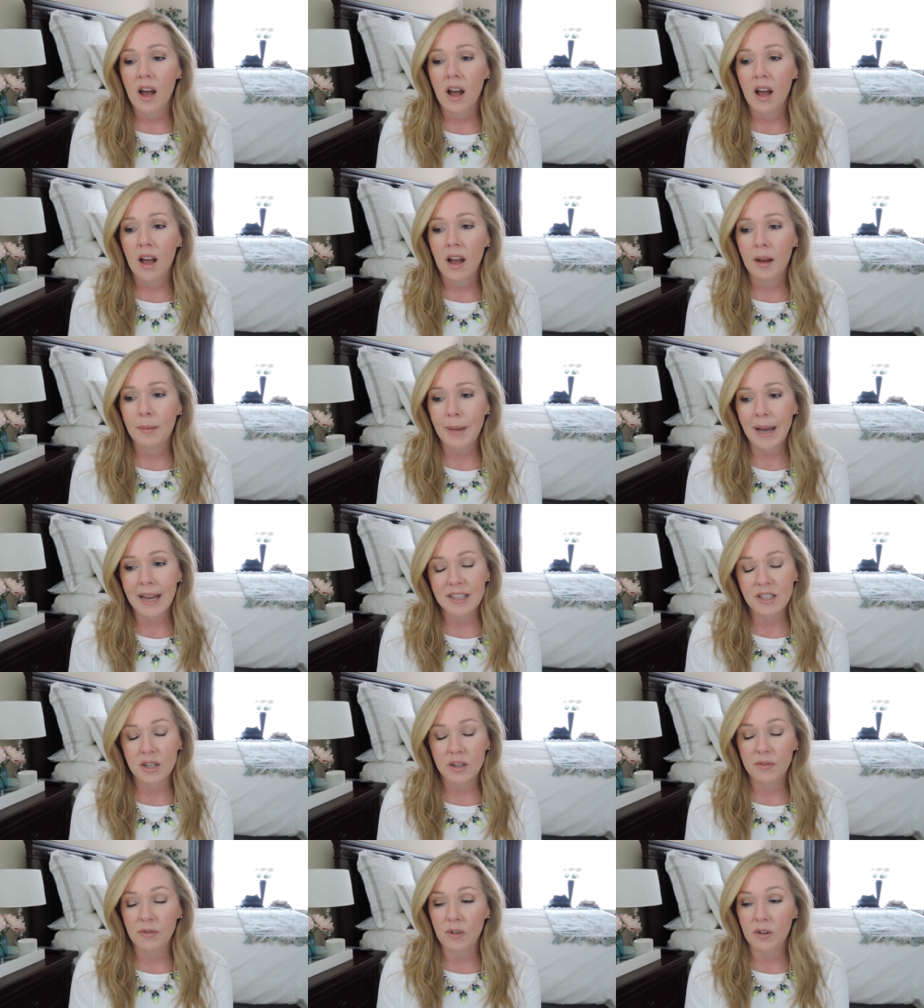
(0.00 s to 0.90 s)
um,
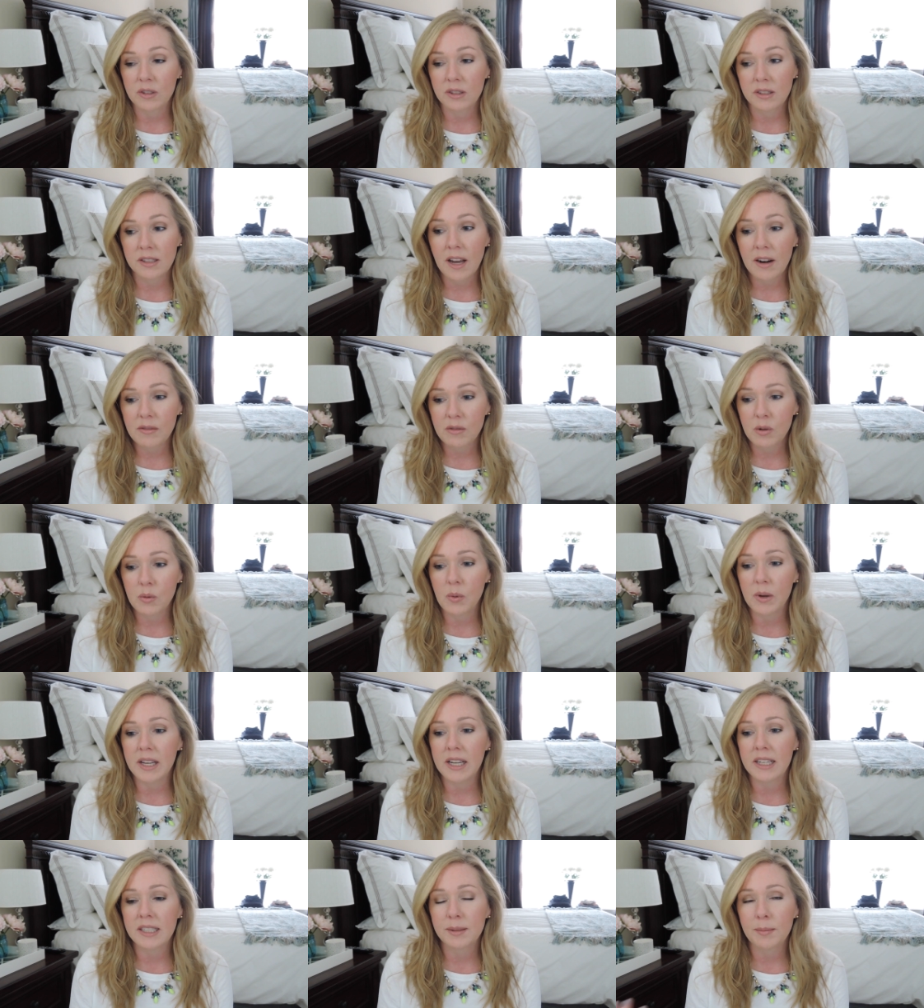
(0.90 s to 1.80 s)
actually for several
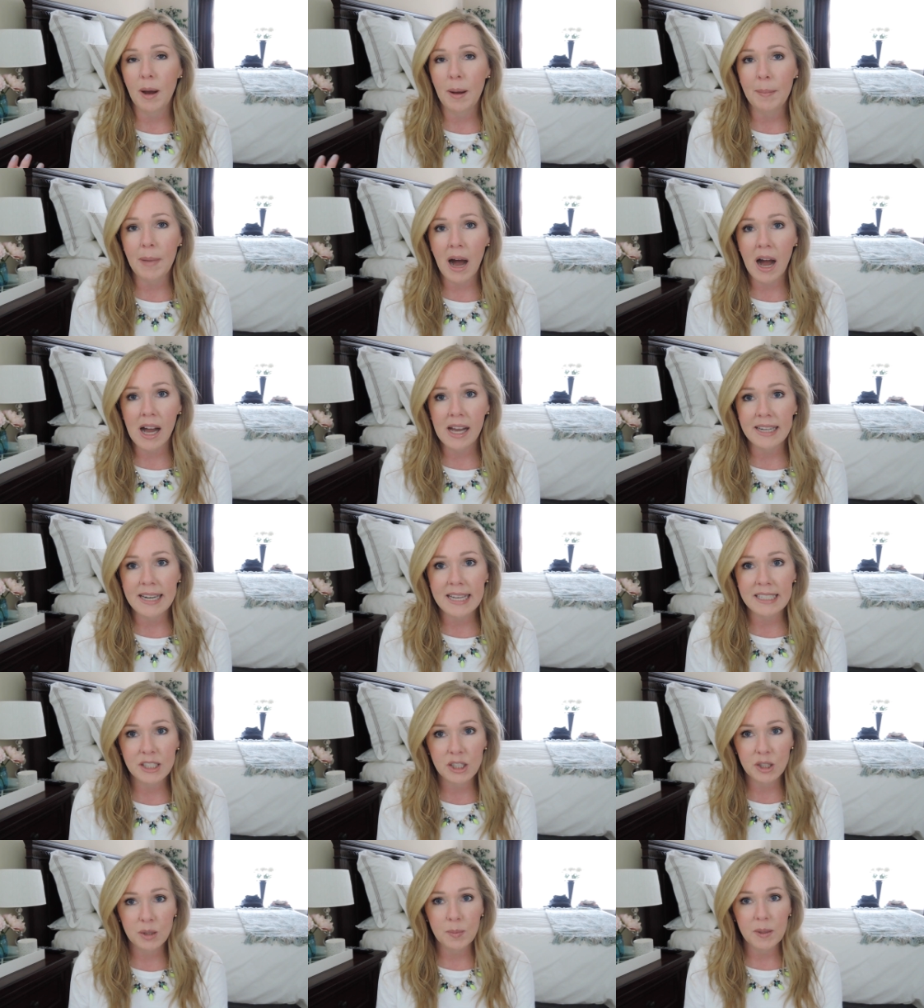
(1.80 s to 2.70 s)
weeks my mind
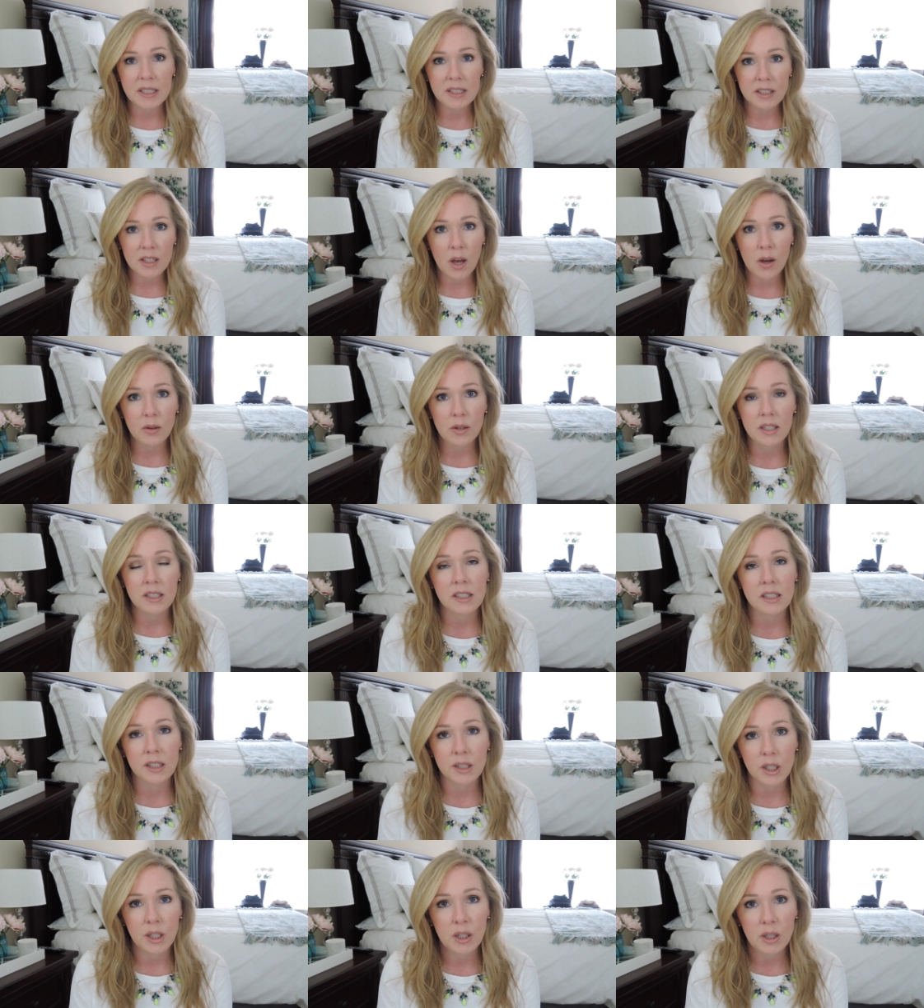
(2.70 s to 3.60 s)
has just been so
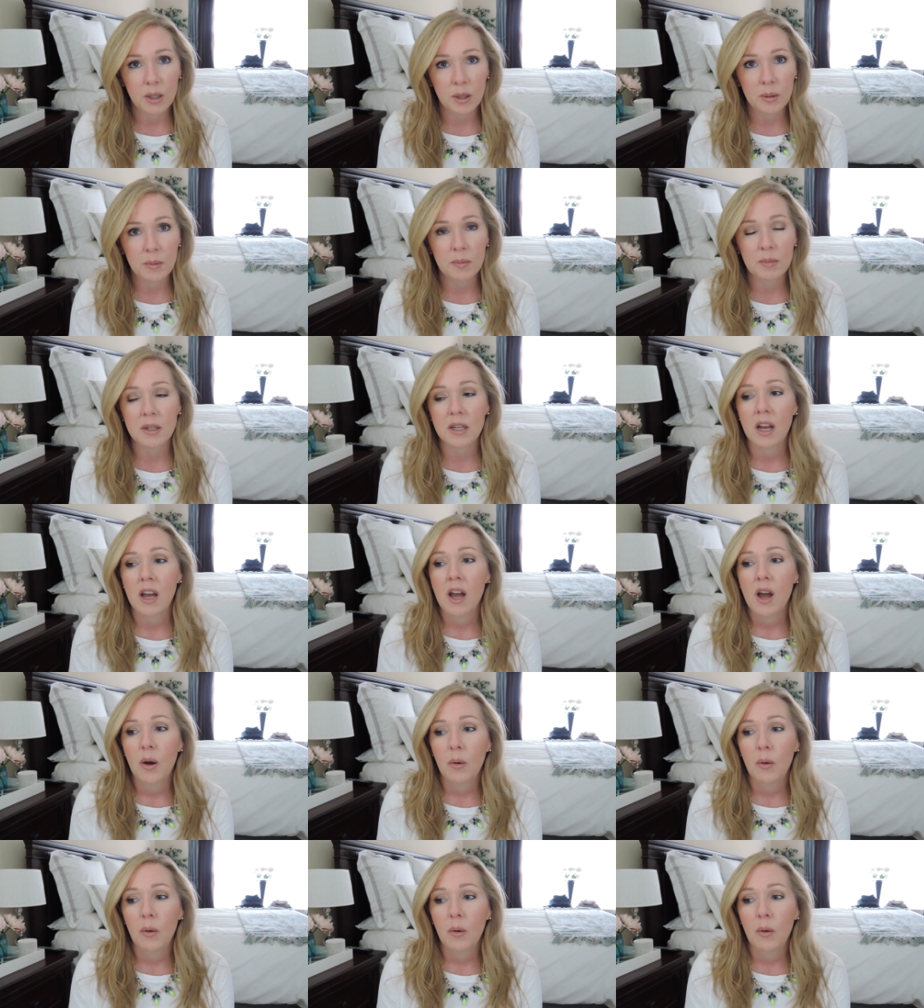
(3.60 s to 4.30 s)
consumed